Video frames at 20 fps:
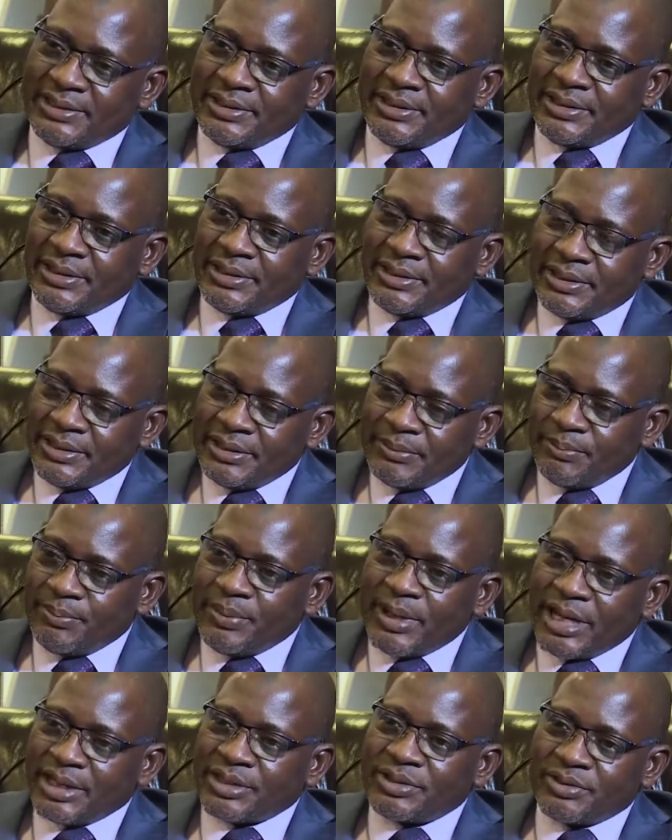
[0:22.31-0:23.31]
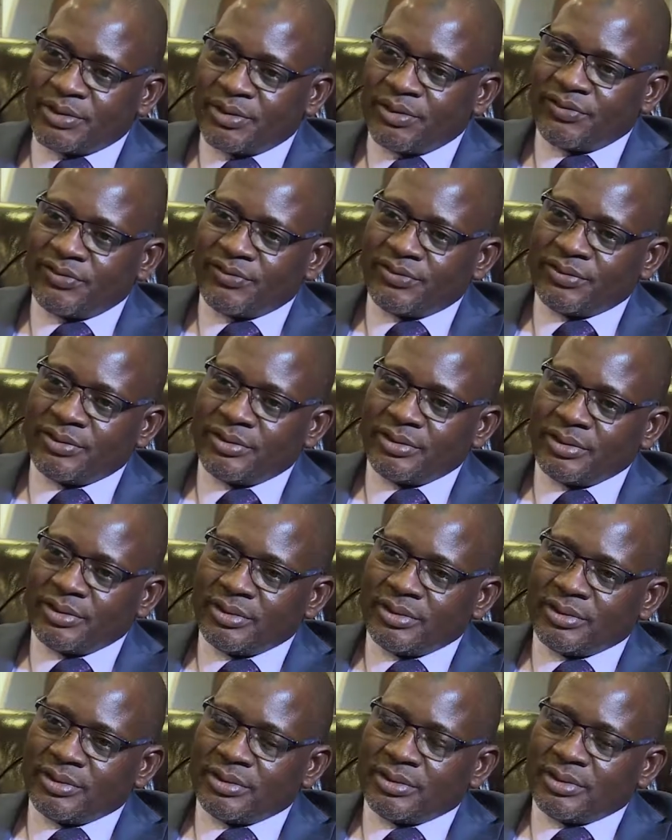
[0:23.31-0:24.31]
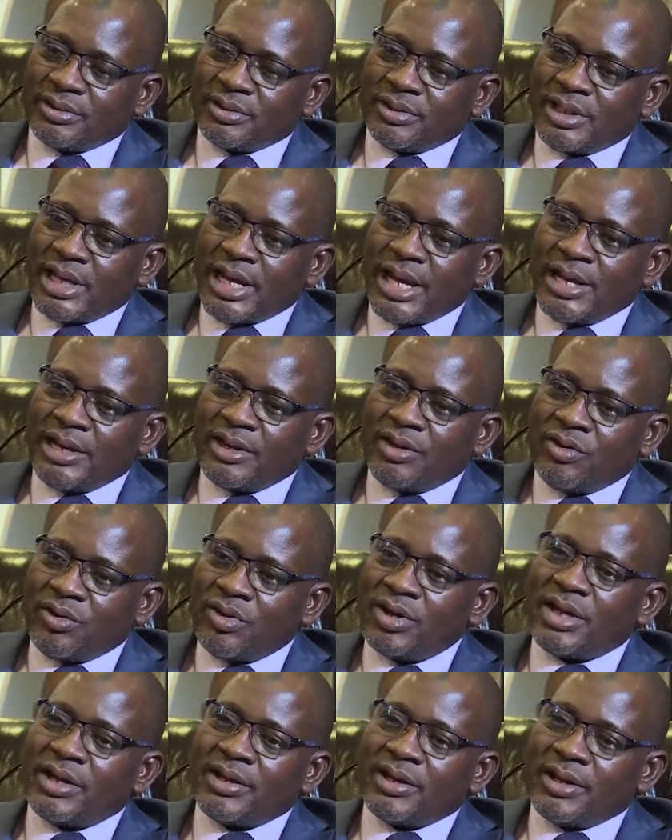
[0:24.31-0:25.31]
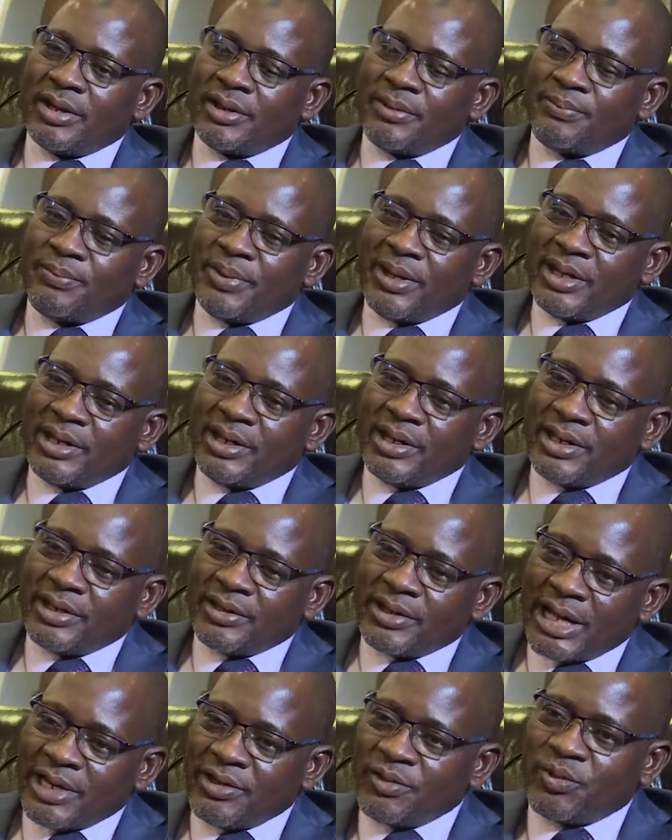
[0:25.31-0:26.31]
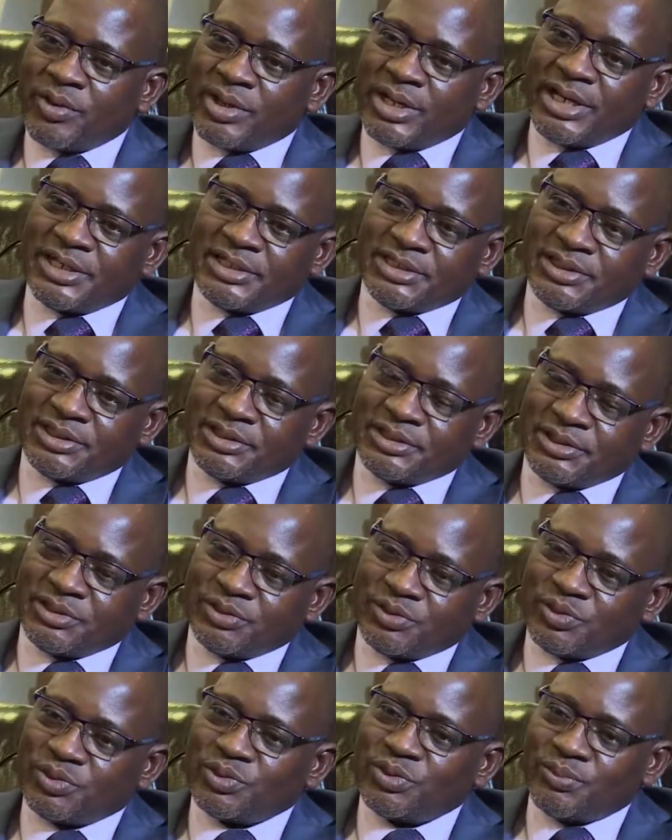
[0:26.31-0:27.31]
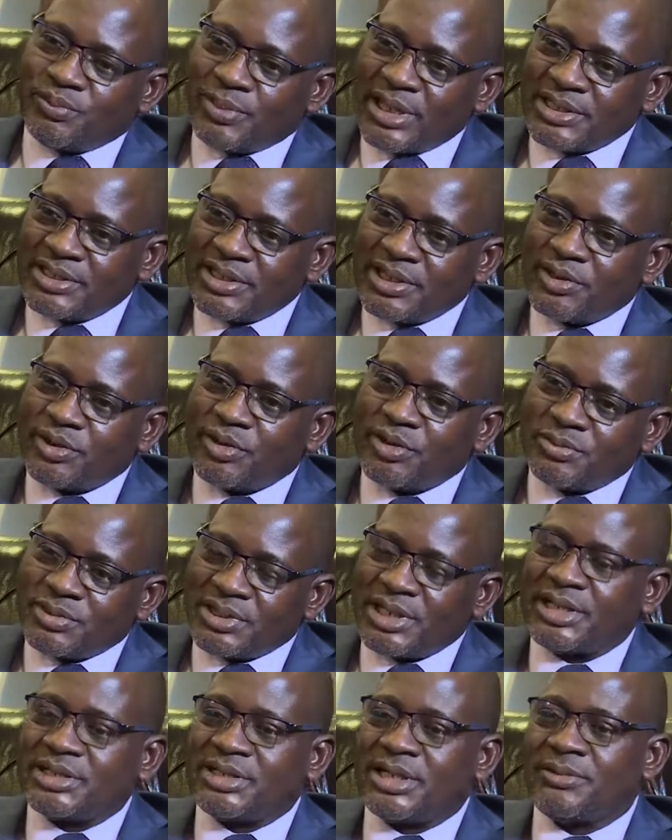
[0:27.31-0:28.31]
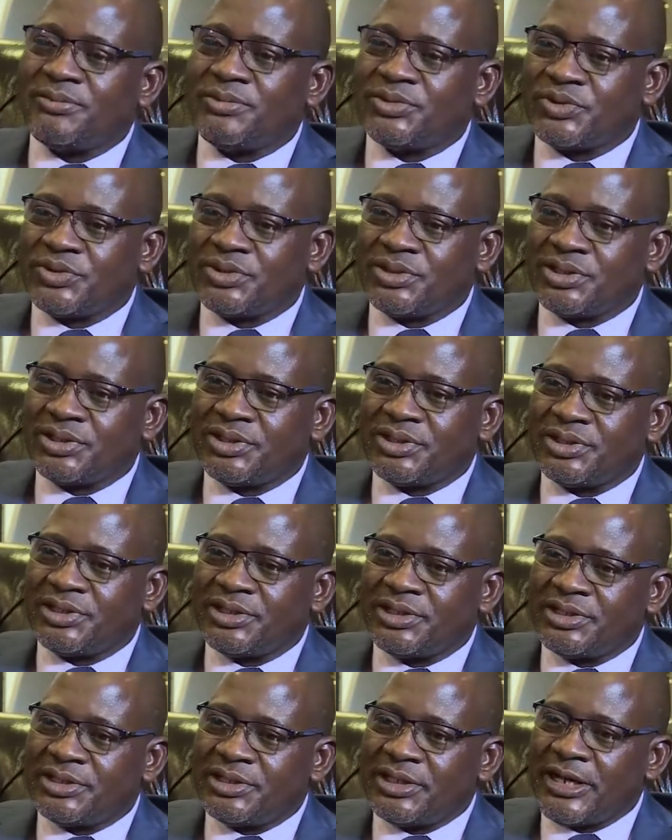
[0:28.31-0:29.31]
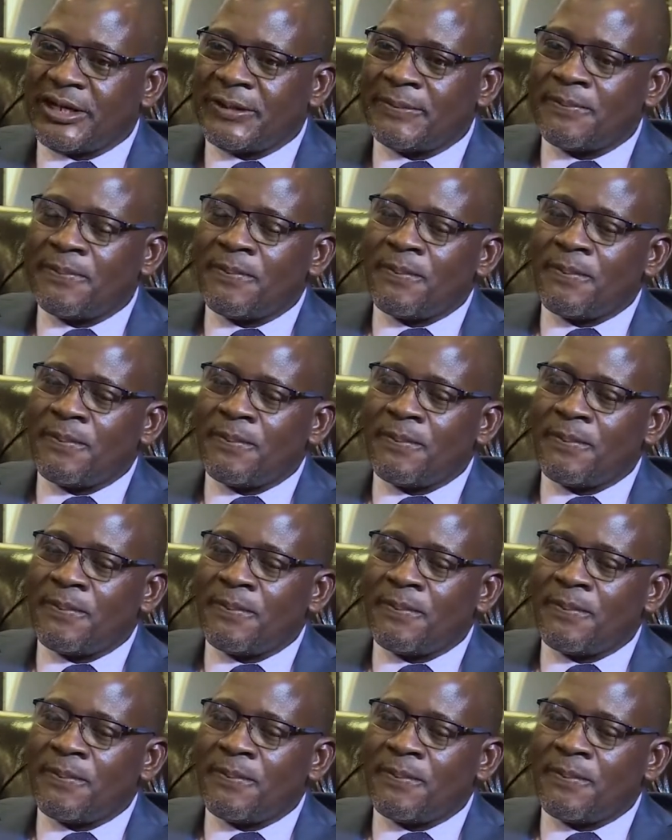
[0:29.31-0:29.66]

The impact of non-paying adequate attention to personal income tax administration in Nigeria